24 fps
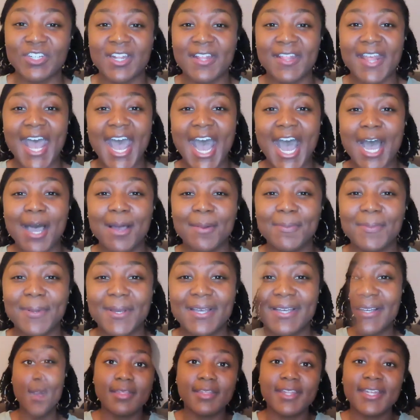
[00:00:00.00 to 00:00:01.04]
of the app.
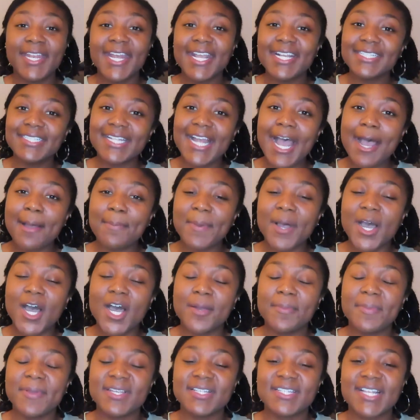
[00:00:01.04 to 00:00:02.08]
The next app
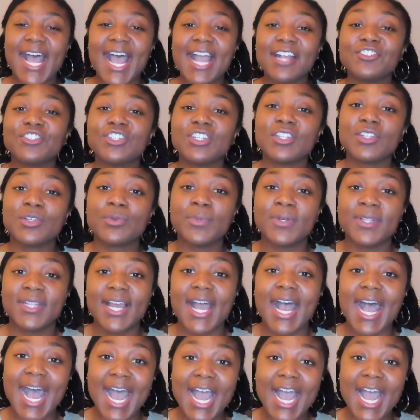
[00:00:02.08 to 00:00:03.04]
up is actually the one that